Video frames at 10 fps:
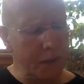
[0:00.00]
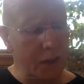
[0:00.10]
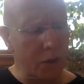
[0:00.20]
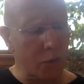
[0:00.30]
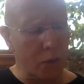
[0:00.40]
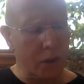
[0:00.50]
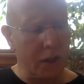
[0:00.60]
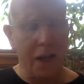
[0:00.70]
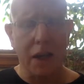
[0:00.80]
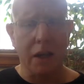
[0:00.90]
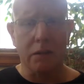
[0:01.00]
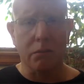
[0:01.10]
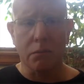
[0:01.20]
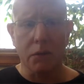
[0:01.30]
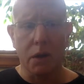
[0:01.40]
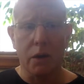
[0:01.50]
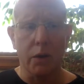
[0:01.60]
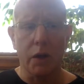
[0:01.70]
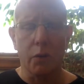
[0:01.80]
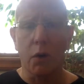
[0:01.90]
It really,
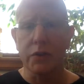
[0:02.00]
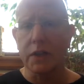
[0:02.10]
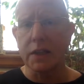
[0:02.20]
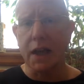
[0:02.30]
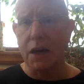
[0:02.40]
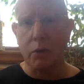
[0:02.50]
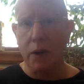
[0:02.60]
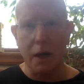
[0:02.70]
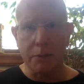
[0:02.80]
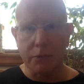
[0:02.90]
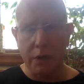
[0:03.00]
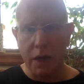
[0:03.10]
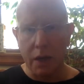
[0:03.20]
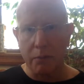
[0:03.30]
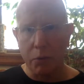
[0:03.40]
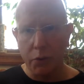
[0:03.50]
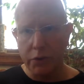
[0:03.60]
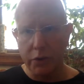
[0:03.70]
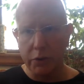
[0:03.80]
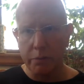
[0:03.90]
it wasn't a lot of reps.
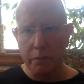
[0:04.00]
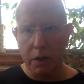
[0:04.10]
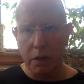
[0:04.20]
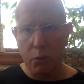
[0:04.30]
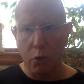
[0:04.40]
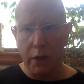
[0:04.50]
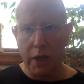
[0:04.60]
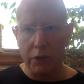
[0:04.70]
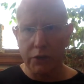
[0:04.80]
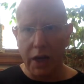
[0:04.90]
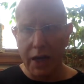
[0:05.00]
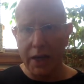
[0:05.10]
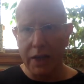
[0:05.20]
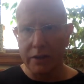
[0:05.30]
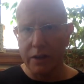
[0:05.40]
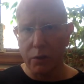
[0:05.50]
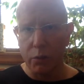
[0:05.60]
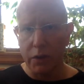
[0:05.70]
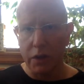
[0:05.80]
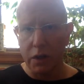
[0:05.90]
Most of these workouts I got done
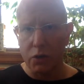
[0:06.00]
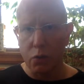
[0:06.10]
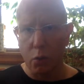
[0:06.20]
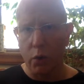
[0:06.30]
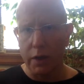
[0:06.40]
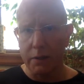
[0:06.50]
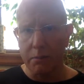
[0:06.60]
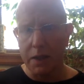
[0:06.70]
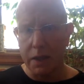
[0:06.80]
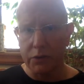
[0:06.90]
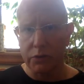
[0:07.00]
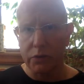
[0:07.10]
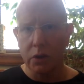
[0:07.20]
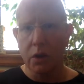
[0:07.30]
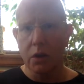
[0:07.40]
with in 20 minutes.